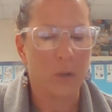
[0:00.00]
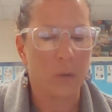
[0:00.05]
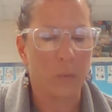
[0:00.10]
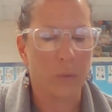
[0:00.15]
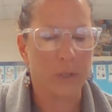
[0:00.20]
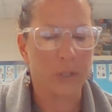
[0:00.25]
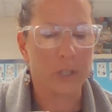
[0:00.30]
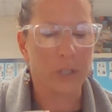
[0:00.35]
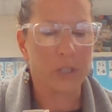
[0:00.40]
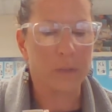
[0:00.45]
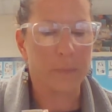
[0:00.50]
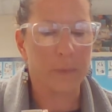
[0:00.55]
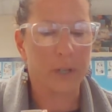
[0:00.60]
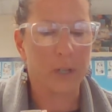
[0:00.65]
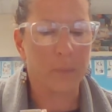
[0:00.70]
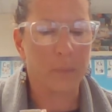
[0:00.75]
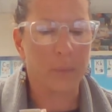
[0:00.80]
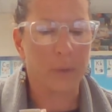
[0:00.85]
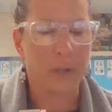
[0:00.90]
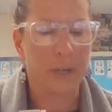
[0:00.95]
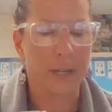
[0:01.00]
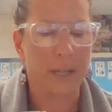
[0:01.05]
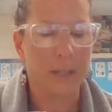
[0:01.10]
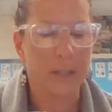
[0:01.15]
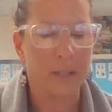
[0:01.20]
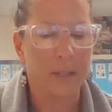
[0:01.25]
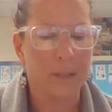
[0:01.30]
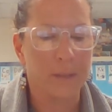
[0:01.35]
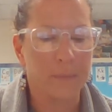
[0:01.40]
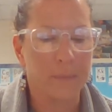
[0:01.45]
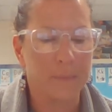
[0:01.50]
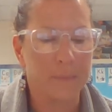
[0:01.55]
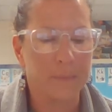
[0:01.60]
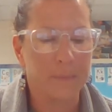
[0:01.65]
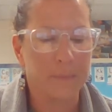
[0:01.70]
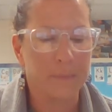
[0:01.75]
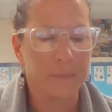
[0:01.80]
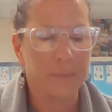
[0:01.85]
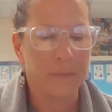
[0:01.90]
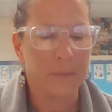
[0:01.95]
We just better pray.
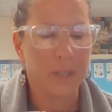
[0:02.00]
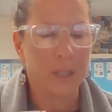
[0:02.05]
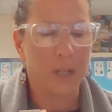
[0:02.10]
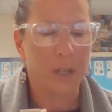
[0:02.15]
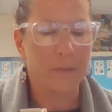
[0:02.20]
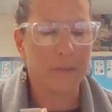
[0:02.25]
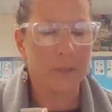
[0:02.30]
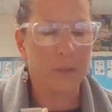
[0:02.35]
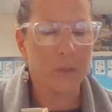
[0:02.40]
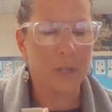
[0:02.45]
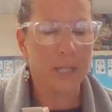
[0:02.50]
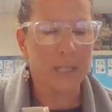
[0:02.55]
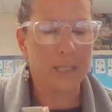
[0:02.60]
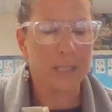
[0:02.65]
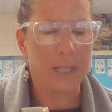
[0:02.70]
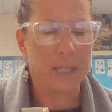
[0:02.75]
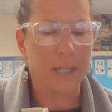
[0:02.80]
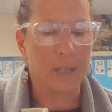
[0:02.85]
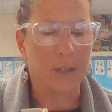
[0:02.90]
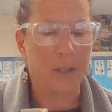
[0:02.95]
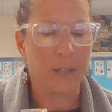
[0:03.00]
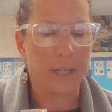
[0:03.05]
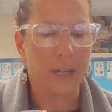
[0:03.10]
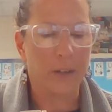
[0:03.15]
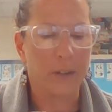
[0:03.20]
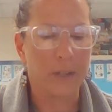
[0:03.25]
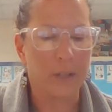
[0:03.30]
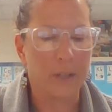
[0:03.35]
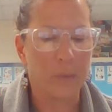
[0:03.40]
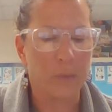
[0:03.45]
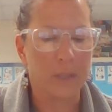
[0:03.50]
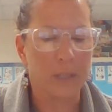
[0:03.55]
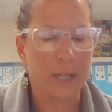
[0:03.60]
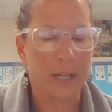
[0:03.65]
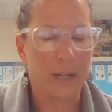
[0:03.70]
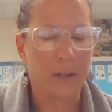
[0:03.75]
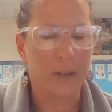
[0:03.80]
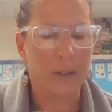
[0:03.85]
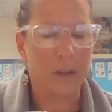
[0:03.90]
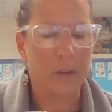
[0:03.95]
A few days later, Harriet was
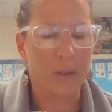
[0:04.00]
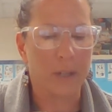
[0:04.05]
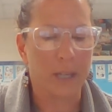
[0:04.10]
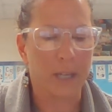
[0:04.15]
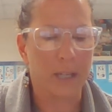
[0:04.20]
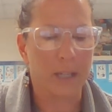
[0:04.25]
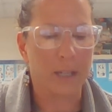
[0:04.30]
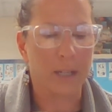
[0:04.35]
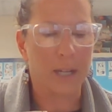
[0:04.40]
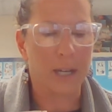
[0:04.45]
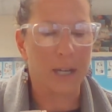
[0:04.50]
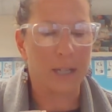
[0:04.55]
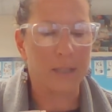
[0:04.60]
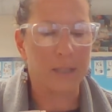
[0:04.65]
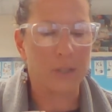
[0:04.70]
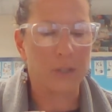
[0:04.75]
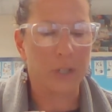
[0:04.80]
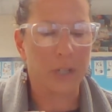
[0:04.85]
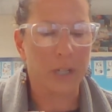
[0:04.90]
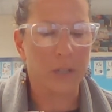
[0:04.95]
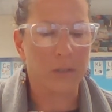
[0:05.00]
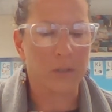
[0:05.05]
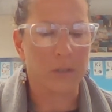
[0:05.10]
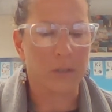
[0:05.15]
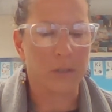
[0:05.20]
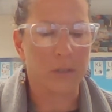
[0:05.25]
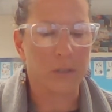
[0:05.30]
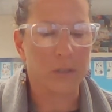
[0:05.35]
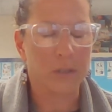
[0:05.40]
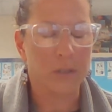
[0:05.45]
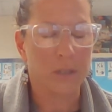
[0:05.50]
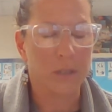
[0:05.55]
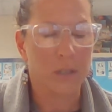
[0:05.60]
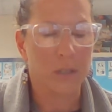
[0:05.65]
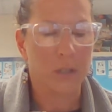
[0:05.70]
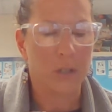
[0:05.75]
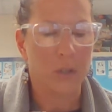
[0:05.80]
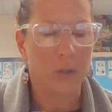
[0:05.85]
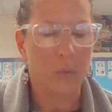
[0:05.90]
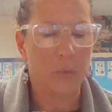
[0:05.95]
hired out again as a child's nurse.
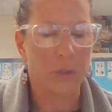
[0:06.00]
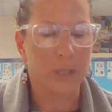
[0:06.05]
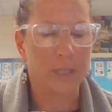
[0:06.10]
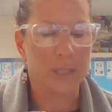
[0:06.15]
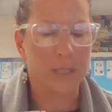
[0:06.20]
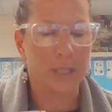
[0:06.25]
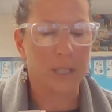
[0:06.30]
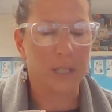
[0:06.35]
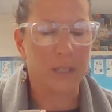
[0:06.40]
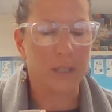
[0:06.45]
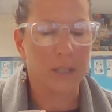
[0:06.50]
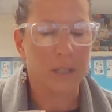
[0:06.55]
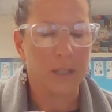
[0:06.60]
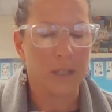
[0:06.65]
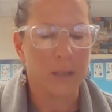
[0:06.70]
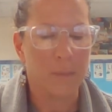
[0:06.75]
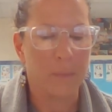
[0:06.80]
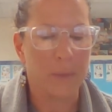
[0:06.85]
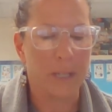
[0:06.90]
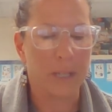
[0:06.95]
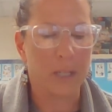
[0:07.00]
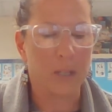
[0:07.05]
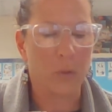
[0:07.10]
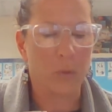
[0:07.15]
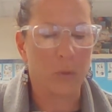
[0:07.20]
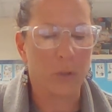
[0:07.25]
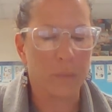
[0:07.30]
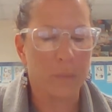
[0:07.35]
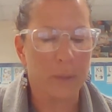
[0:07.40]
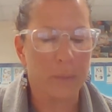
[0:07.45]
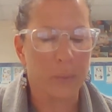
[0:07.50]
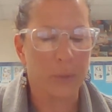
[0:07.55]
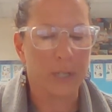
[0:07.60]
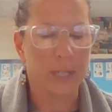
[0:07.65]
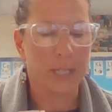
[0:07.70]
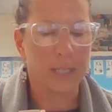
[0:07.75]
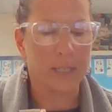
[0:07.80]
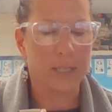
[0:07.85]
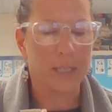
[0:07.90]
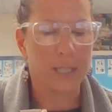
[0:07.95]
Rit said, May the Lord be
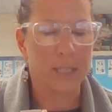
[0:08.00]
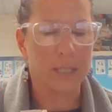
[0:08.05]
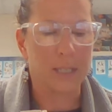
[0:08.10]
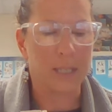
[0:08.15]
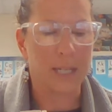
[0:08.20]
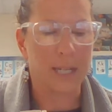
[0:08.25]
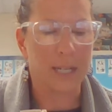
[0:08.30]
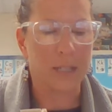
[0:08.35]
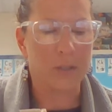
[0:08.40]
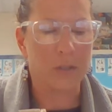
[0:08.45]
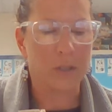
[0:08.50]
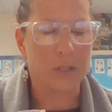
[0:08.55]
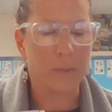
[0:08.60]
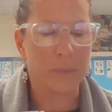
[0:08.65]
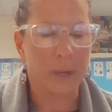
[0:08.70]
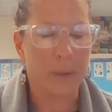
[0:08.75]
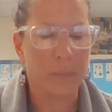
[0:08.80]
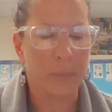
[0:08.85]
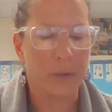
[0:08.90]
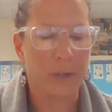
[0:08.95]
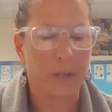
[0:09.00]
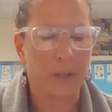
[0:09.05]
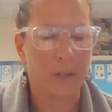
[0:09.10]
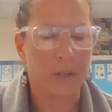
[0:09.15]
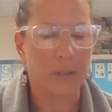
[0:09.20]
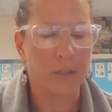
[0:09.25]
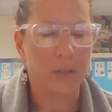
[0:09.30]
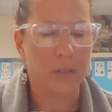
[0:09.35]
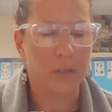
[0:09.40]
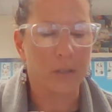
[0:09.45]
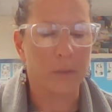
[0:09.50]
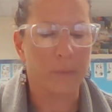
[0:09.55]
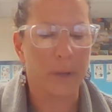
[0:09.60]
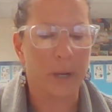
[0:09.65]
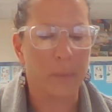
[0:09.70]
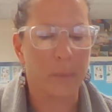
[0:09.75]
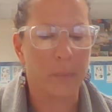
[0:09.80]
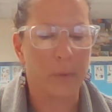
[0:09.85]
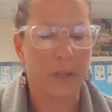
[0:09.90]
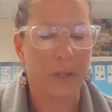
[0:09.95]
praised. It's an answer to my prayer, to
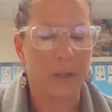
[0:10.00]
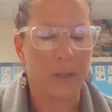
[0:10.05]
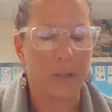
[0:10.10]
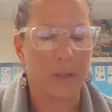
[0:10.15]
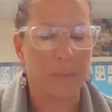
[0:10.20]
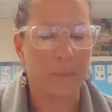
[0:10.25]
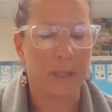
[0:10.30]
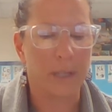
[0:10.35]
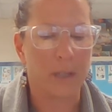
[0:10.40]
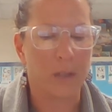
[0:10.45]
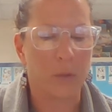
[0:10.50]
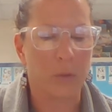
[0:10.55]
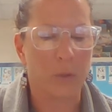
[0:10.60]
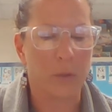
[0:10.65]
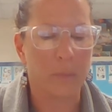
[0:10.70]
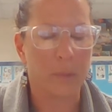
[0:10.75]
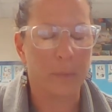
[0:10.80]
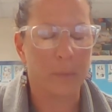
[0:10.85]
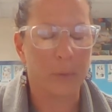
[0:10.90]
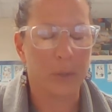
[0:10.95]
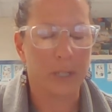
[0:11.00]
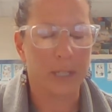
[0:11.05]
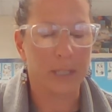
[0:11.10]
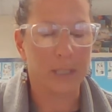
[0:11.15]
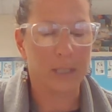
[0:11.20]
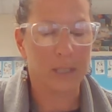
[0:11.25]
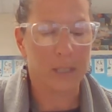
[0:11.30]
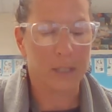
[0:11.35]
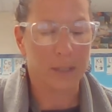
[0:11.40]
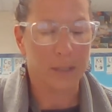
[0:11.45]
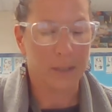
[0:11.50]
my prayer. May the Lord be praised.